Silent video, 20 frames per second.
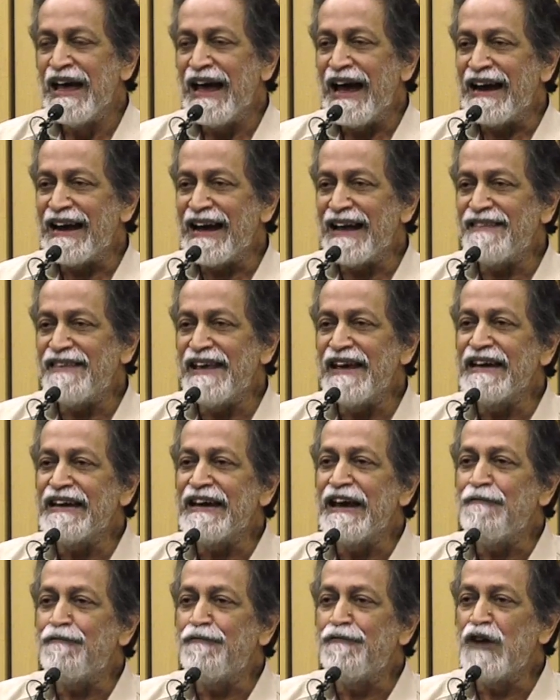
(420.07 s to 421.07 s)
And I think
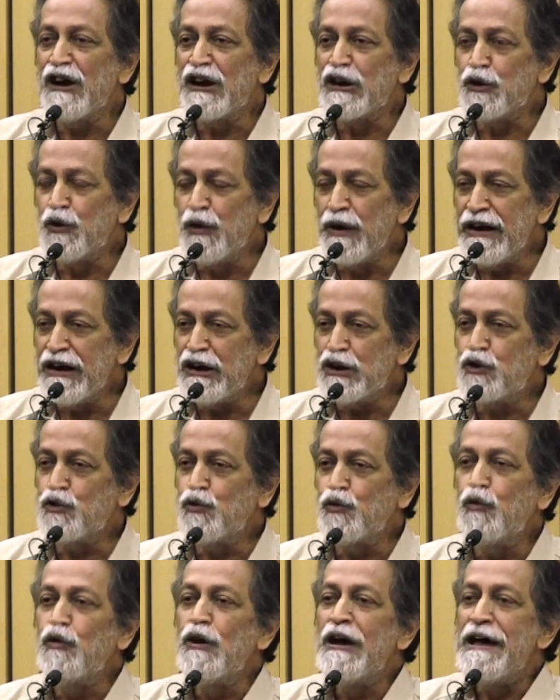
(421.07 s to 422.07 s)
if we are going
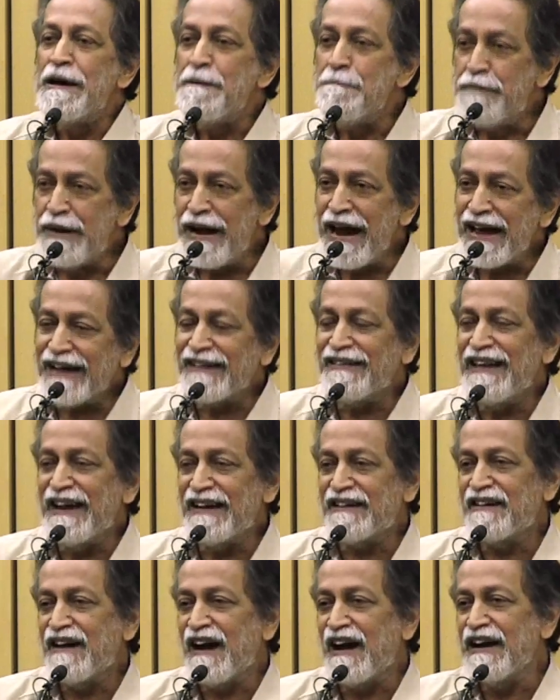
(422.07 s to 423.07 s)
to break
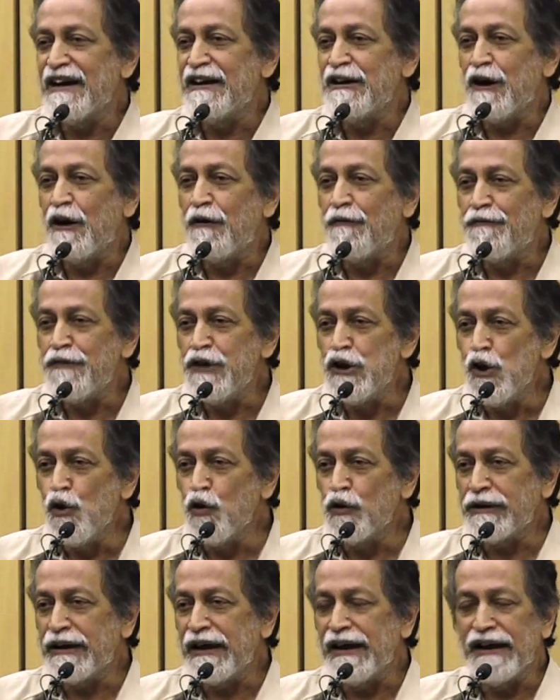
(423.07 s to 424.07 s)
that kind of
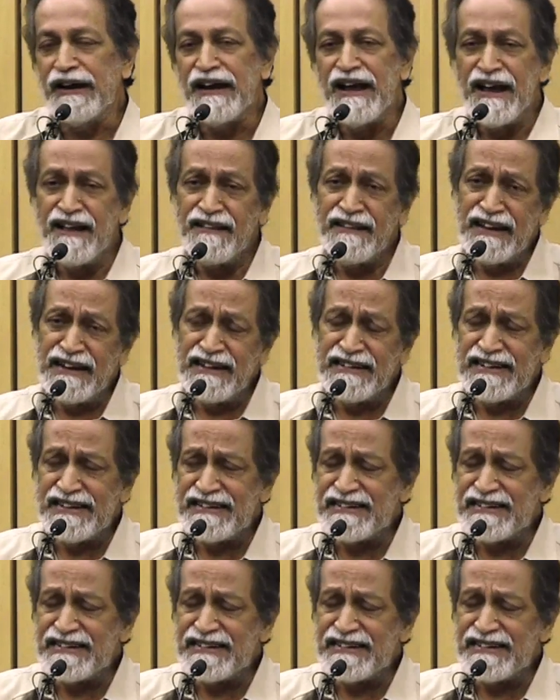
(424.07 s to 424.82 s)
yoking, then it's